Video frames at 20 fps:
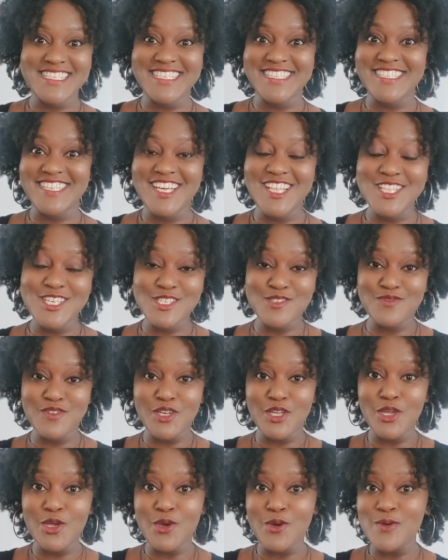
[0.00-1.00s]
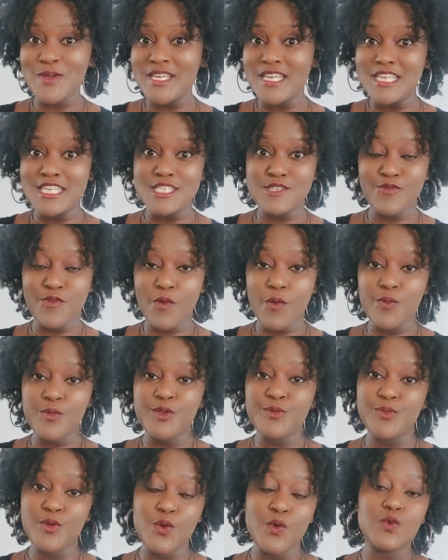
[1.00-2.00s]
I said, this video is for
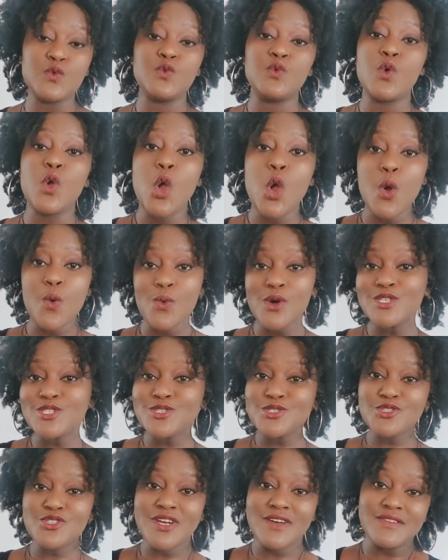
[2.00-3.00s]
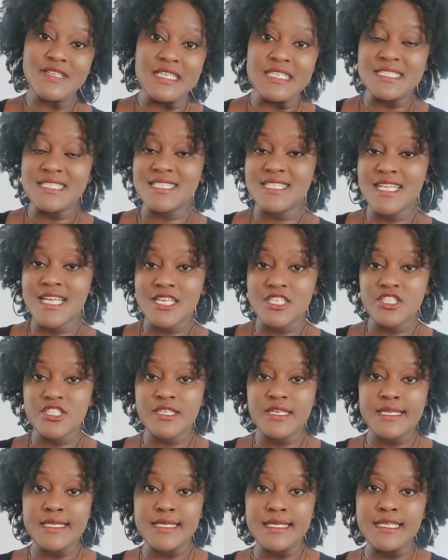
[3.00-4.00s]
people who want to travel
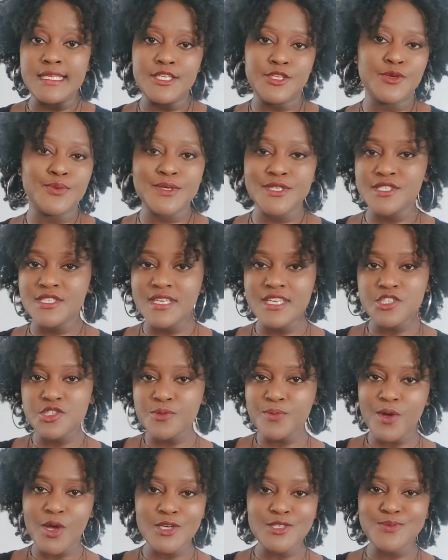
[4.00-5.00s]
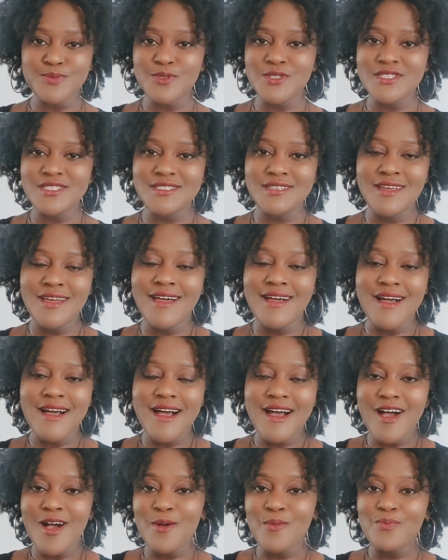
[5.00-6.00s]
internationally. You want to get your passport,
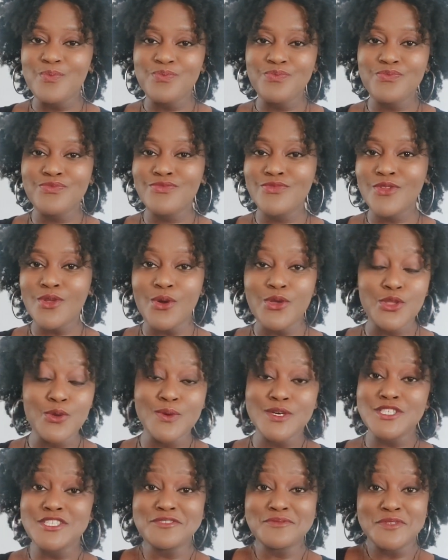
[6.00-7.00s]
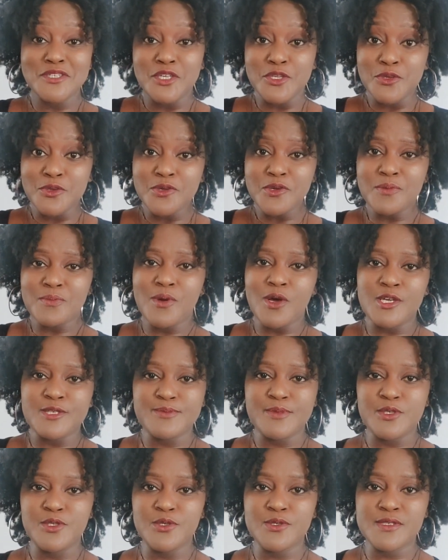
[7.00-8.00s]
or you want to renew your
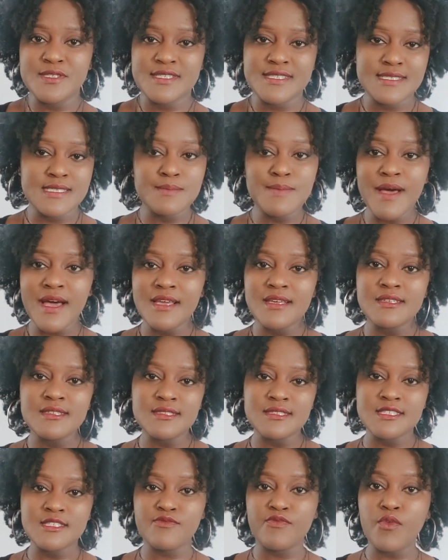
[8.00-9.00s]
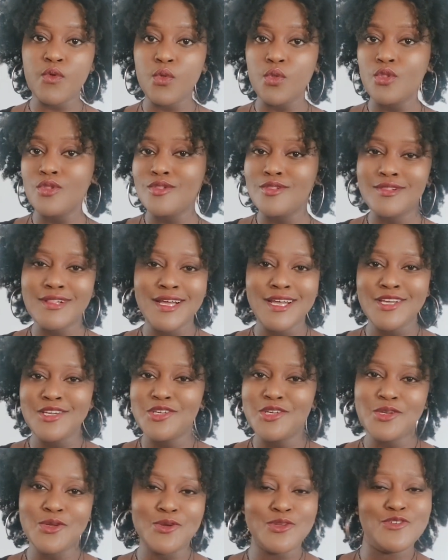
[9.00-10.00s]
passport. Yours is expired, it's full,
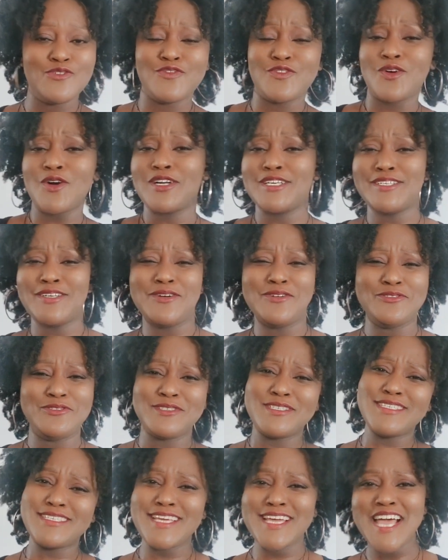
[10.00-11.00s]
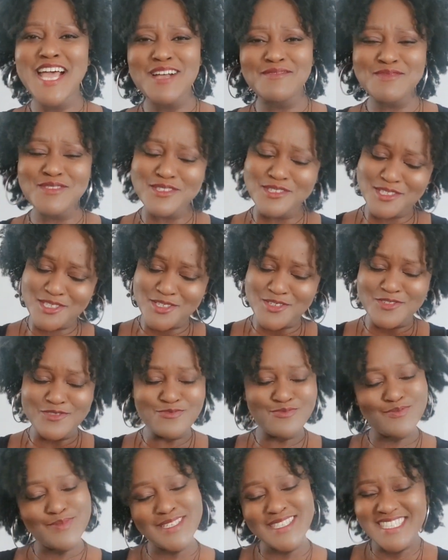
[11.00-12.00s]
you've gotten all your stamps because
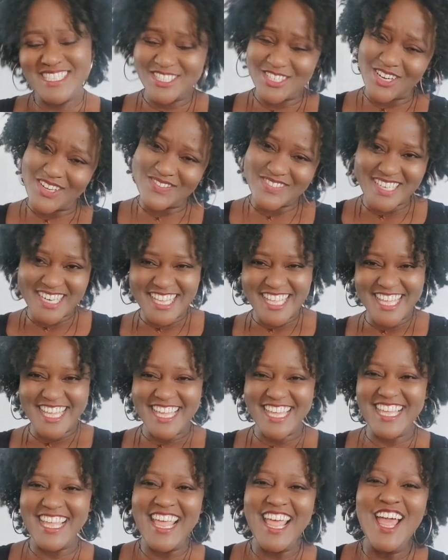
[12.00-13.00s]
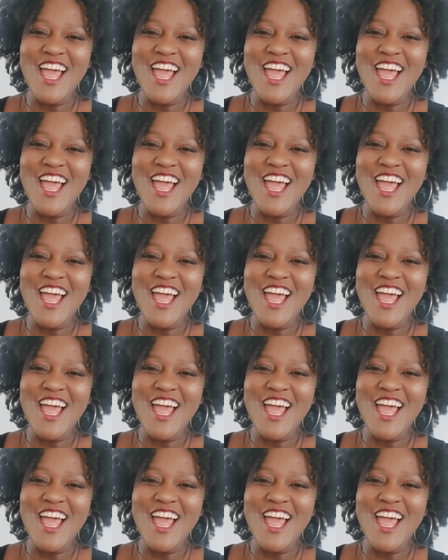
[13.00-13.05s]
you've been traveling.